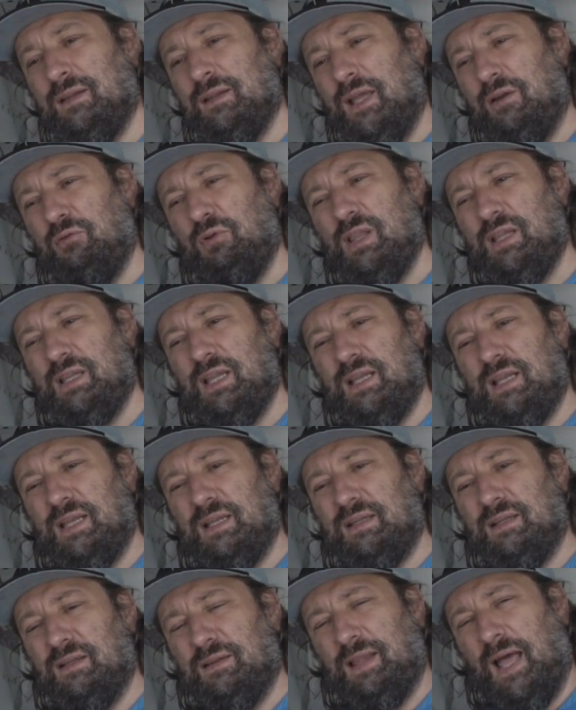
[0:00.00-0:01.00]
They really
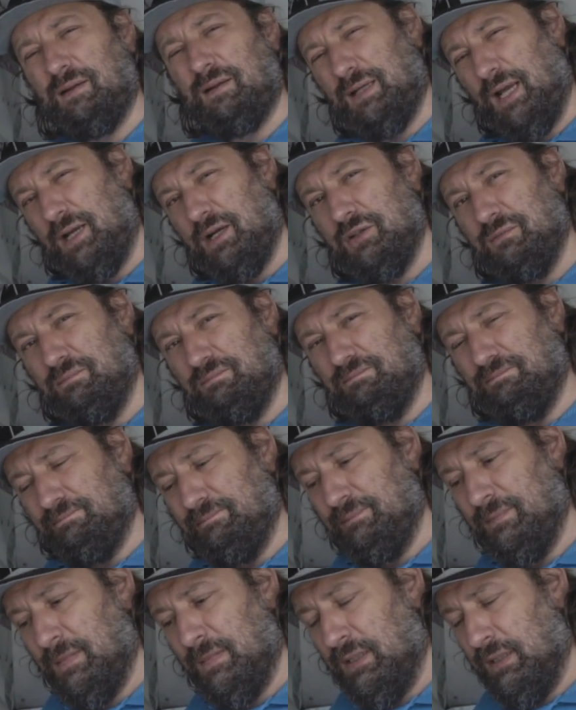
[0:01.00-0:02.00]
didn't... That kind
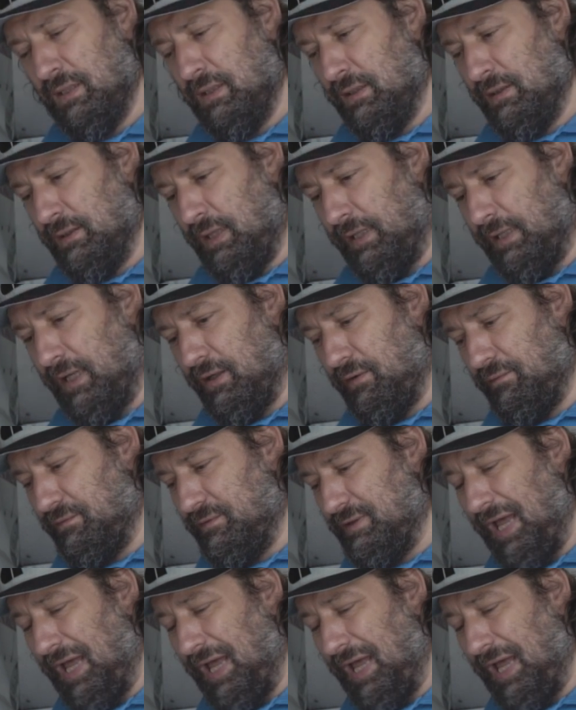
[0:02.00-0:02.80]
of